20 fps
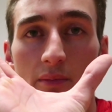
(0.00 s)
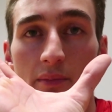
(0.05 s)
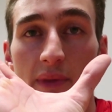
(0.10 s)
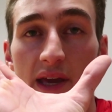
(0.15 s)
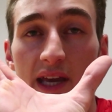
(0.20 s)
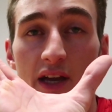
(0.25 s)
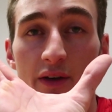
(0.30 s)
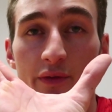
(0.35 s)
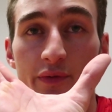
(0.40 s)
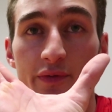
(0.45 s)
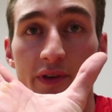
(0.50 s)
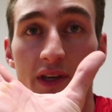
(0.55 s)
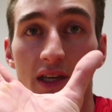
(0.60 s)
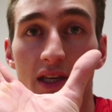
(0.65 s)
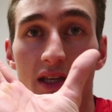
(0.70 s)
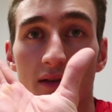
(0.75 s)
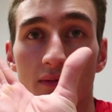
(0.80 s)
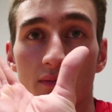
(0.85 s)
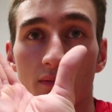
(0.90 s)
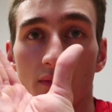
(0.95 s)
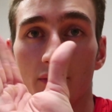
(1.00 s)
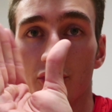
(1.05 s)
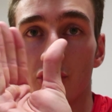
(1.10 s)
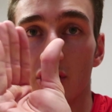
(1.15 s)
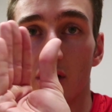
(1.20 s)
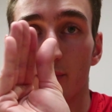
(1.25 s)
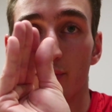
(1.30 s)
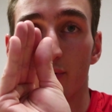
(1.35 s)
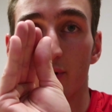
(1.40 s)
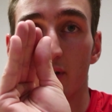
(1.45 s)
Make a V and
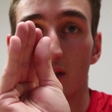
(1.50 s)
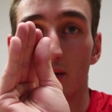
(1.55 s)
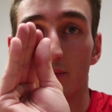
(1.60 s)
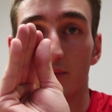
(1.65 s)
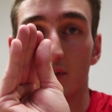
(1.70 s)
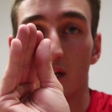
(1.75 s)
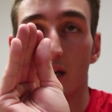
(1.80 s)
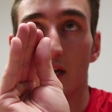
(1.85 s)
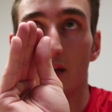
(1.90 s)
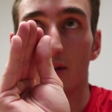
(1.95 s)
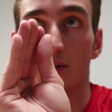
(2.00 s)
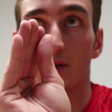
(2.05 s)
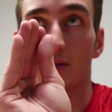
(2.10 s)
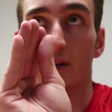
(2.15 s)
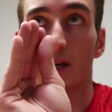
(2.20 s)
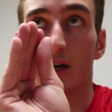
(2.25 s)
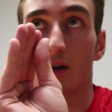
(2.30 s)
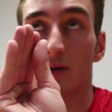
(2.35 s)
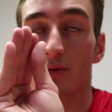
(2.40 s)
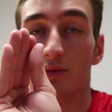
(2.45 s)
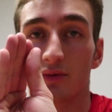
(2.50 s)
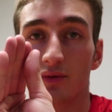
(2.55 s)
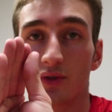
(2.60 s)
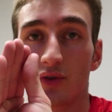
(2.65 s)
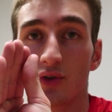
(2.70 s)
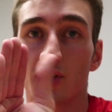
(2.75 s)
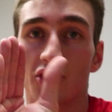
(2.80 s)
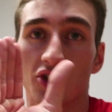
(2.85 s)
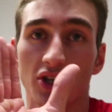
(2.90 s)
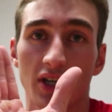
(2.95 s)
try to bring them together. Now,
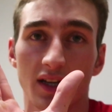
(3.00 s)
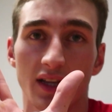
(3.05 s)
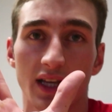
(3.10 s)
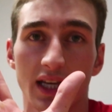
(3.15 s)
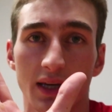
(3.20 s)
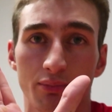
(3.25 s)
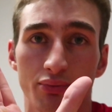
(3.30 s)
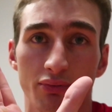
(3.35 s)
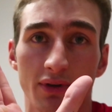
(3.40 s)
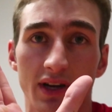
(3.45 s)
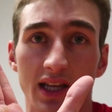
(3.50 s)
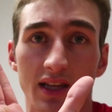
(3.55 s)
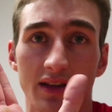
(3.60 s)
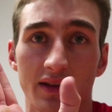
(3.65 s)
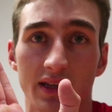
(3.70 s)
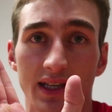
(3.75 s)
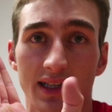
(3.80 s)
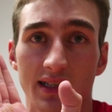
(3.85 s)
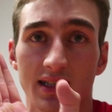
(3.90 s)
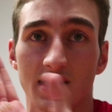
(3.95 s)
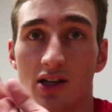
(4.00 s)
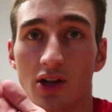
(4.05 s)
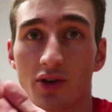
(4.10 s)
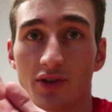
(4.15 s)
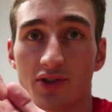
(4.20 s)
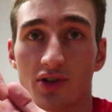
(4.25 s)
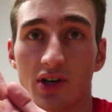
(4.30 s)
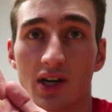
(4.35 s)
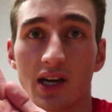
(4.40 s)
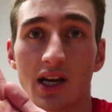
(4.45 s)
you can try to like bring this
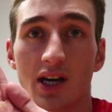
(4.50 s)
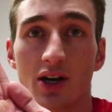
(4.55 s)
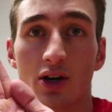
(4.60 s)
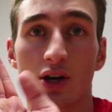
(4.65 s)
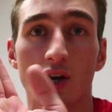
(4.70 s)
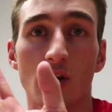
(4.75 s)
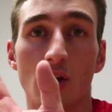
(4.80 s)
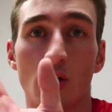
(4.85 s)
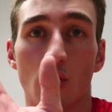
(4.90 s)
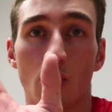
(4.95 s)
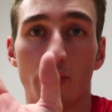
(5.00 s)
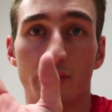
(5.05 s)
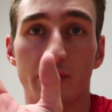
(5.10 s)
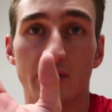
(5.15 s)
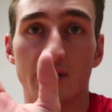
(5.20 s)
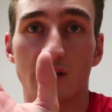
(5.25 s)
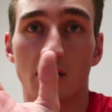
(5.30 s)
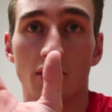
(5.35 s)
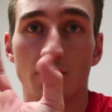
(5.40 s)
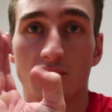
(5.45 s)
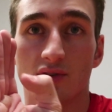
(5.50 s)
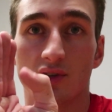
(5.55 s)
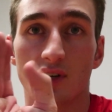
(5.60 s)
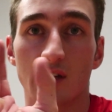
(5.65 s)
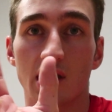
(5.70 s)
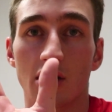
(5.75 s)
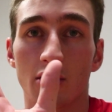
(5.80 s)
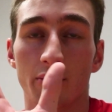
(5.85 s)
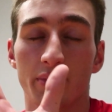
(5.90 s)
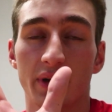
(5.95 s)
closer to here or this closer to
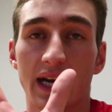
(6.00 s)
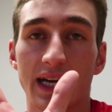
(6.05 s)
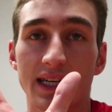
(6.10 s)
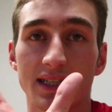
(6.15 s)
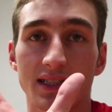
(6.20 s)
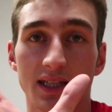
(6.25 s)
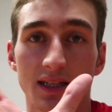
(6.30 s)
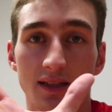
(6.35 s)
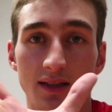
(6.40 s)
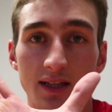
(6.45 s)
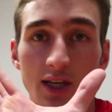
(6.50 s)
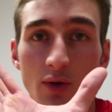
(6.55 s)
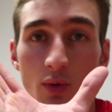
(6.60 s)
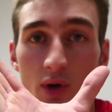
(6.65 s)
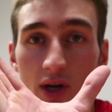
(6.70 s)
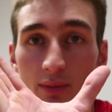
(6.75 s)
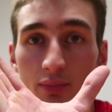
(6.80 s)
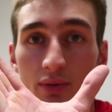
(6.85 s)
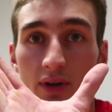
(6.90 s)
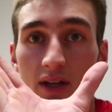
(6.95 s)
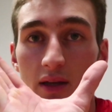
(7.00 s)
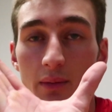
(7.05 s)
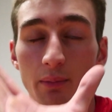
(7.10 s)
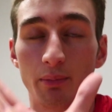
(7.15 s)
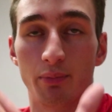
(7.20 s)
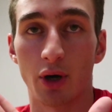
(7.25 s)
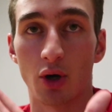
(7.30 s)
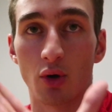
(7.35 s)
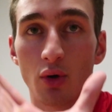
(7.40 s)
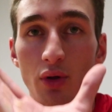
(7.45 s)
here, but ideally you want to bring them
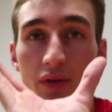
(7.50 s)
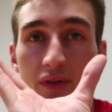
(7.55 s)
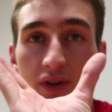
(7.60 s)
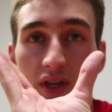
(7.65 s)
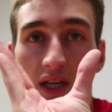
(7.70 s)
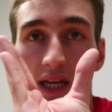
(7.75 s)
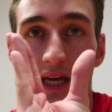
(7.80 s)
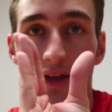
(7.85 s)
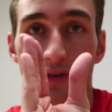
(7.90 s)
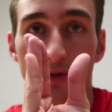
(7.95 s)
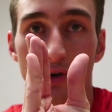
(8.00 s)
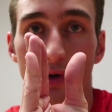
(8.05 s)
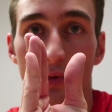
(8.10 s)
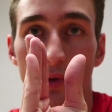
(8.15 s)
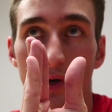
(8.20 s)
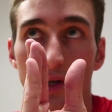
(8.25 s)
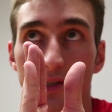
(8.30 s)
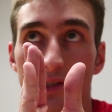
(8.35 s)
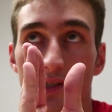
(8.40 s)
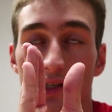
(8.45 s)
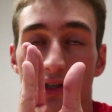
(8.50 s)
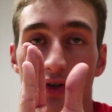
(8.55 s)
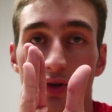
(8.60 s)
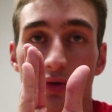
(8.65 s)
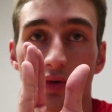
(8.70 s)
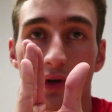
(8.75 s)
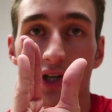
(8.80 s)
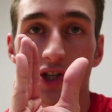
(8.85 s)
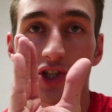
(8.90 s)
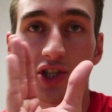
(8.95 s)
both together at once and
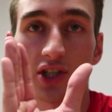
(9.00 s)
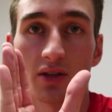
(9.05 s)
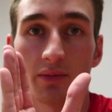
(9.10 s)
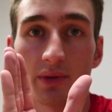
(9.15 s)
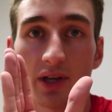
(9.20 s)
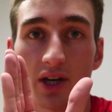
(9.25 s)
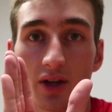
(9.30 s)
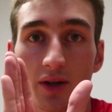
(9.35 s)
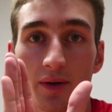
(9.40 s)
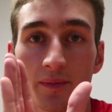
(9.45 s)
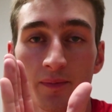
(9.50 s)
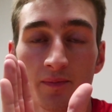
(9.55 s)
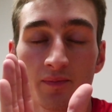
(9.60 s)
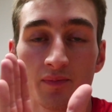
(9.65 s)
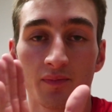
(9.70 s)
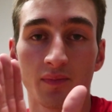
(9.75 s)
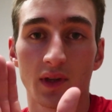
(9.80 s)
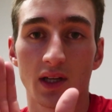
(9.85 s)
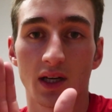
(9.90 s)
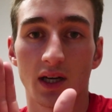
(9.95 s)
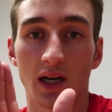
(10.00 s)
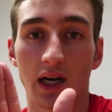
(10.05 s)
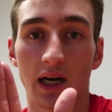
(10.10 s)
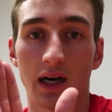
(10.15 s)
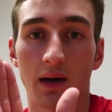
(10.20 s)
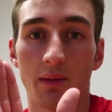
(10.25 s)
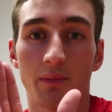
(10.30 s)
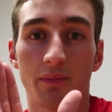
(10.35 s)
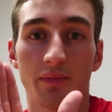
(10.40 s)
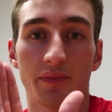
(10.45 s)
crunch in the middle.
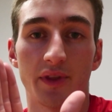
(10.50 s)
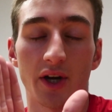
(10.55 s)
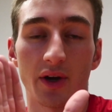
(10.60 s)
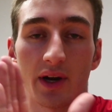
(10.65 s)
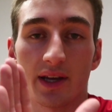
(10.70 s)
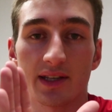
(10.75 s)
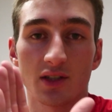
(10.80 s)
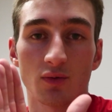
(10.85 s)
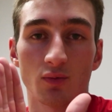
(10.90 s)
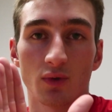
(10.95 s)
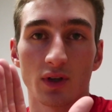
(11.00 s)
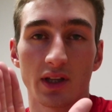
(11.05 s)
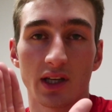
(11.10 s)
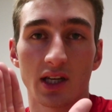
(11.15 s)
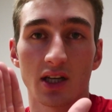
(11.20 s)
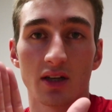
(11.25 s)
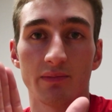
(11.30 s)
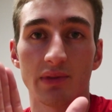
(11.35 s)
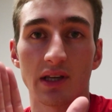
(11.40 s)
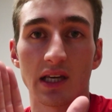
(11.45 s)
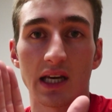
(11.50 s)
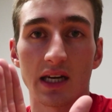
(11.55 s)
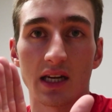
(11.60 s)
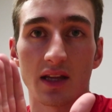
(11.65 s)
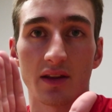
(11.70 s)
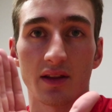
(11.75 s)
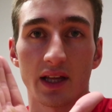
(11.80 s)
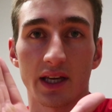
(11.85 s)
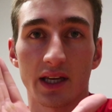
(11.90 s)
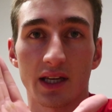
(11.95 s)
There isn't really gonna be
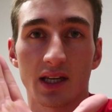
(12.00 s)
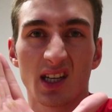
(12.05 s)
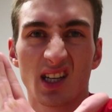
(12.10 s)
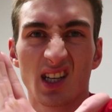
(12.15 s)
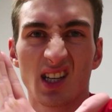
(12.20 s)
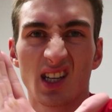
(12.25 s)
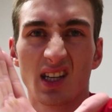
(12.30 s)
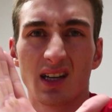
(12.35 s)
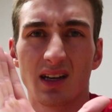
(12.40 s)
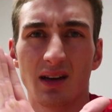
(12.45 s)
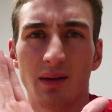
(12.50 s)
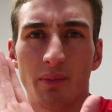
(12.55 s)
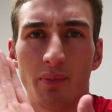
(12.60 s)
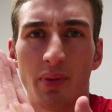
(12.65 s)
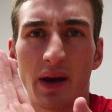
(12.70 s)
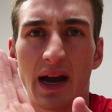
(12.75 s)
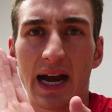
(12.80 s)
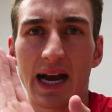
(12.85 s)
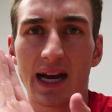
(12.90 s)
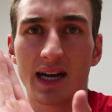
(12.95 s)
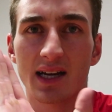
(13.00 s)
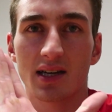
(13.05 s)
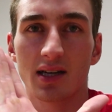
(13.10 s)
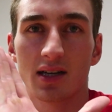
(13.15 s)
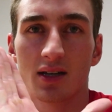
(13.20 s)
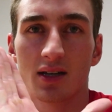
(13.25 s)
any like back,